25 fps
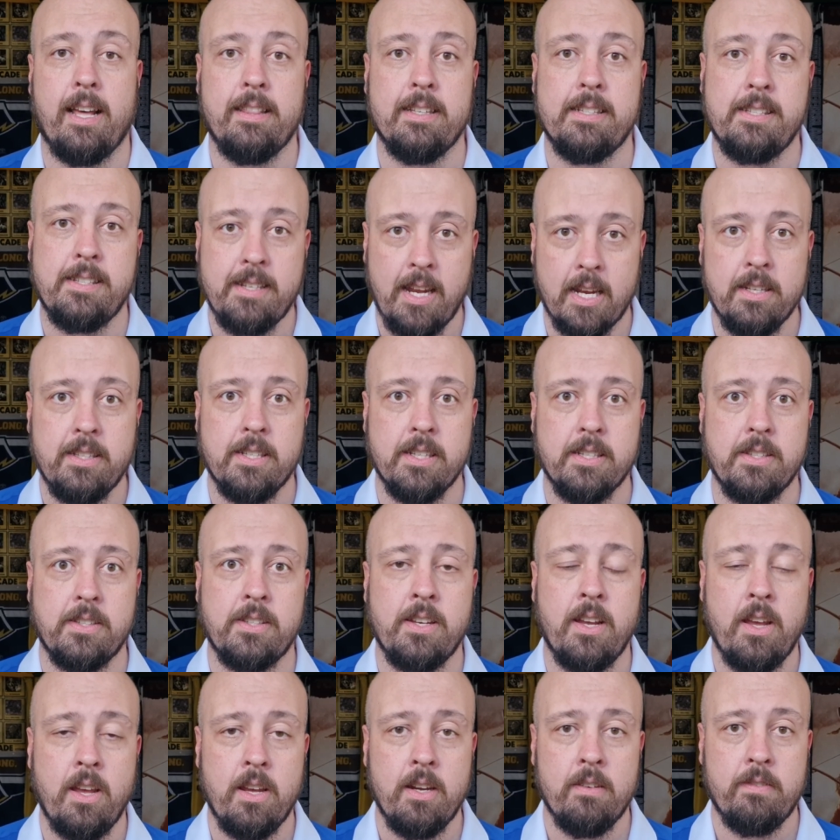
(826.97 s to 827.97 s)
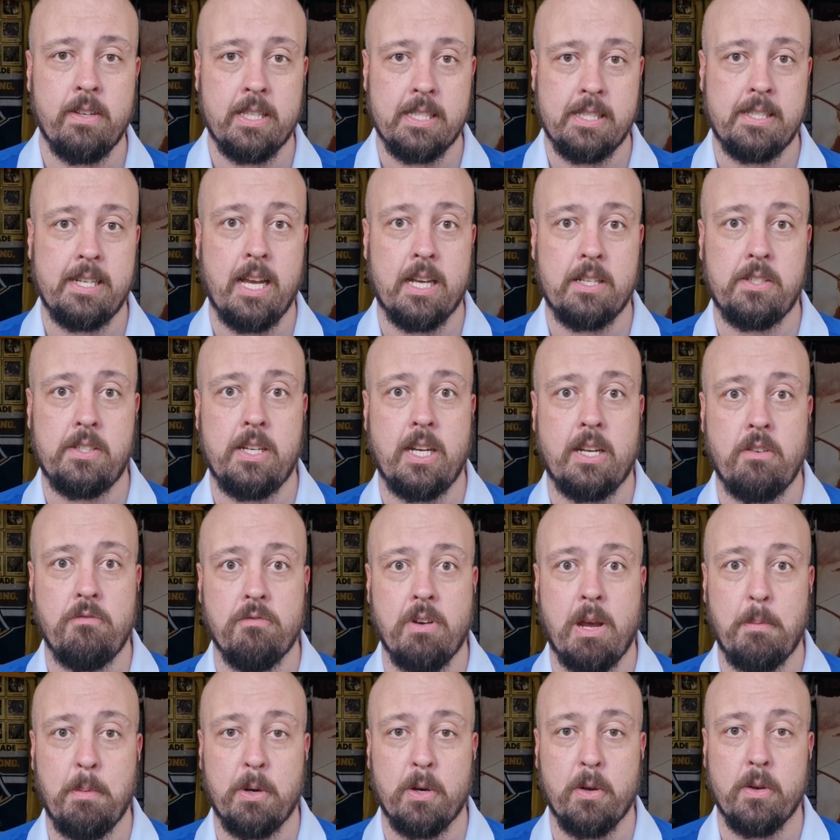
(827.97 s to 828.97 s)
are the centres for the South Sydney
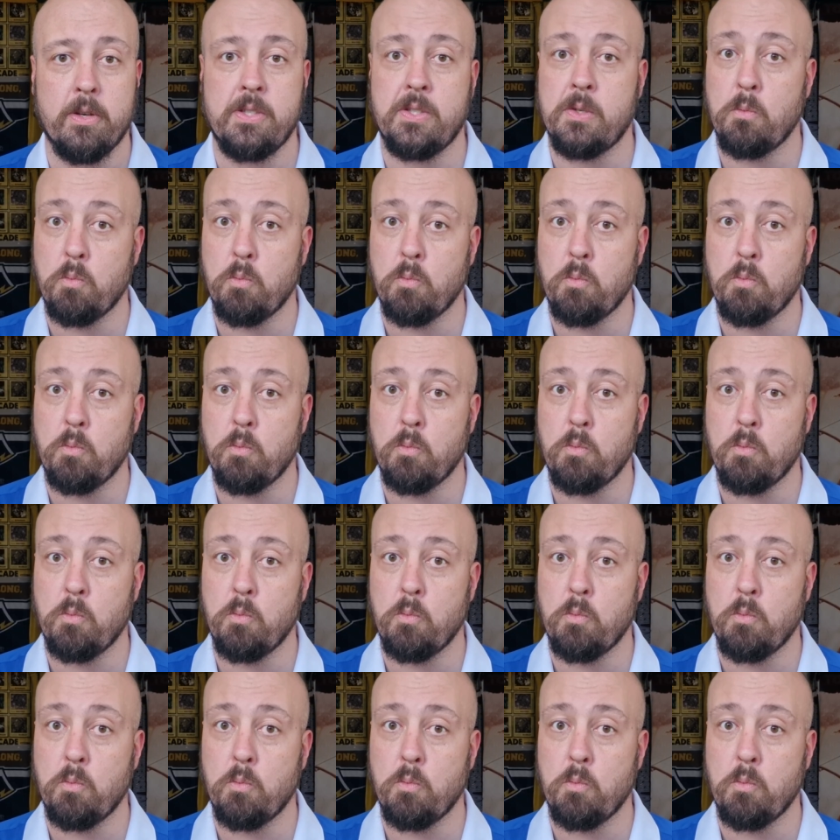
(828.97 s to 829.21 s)
Rabbitohs,